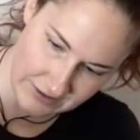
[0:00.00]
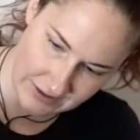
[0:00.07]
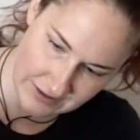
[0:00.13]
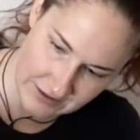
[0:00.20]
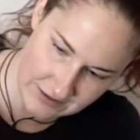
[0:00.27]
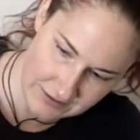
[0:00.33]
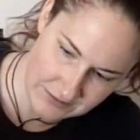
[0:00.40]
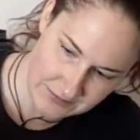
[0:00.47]
we
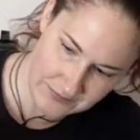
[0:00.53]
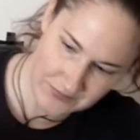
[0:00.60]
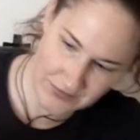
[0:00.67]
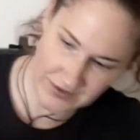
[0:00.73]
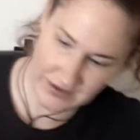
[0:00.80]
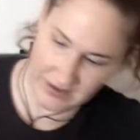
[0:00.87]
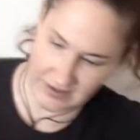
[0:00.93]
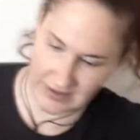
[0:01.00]
go.
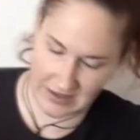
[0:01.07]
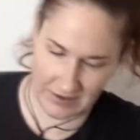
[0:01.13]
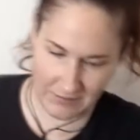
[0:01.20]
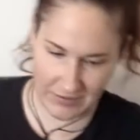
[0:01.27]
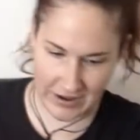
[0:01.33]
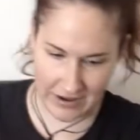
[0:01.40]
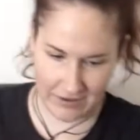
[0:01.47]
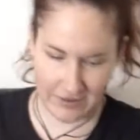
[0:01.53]
Hit that
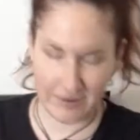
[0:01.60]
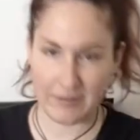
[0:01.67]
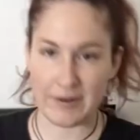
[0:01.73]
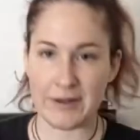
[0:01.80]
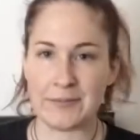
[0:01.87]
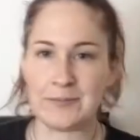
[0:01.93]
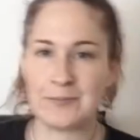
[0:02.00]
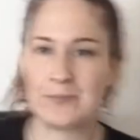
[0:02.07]
power
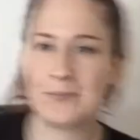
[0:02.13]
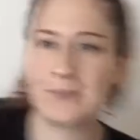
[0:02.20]
button.